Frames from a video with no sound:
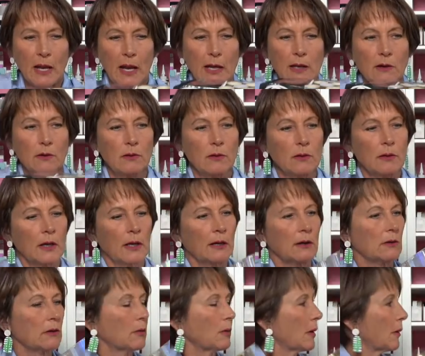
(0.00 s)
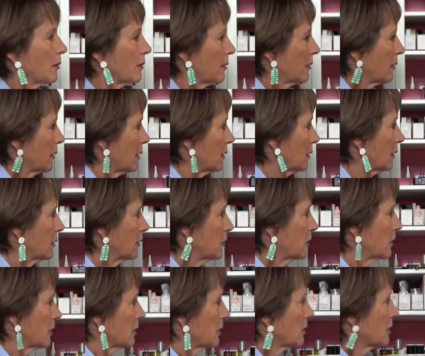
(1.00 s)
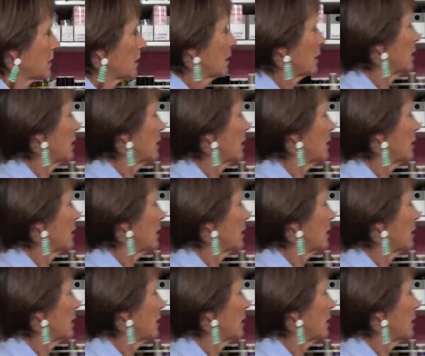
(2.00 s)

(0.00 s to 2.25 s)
I don't, I don't know what the Illusions